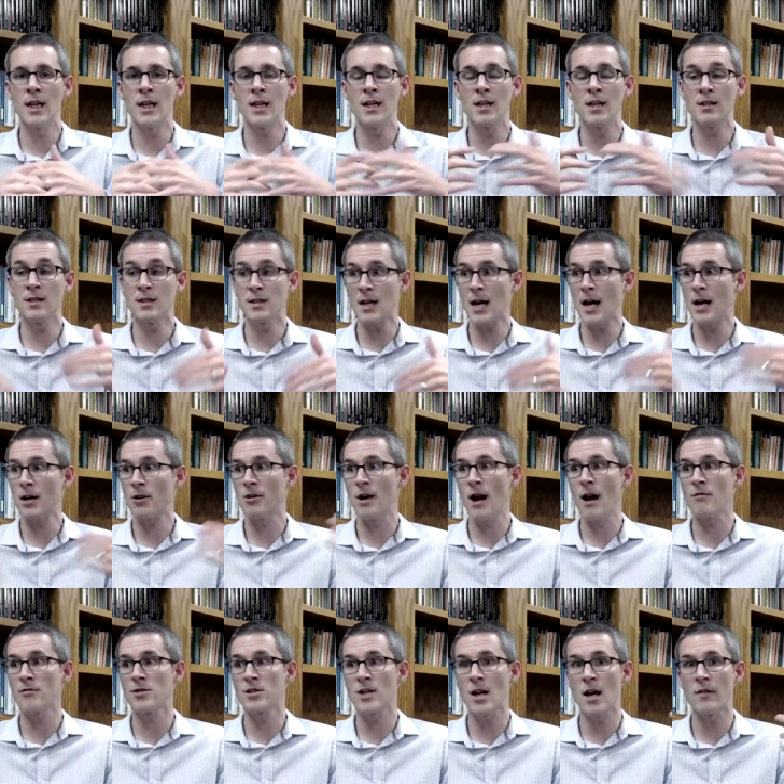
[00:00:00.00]
inside or
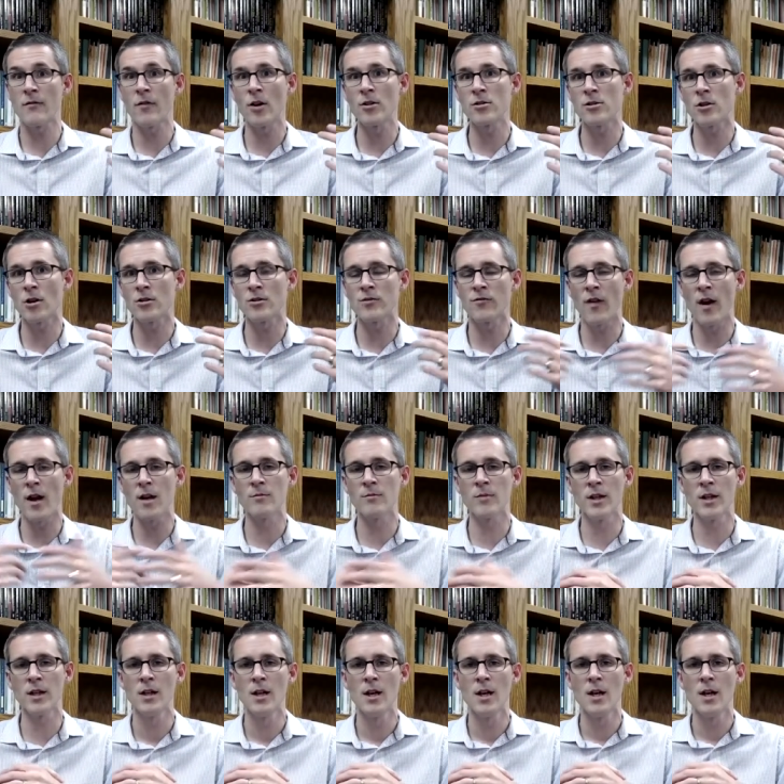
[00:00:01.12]
outside of our church family,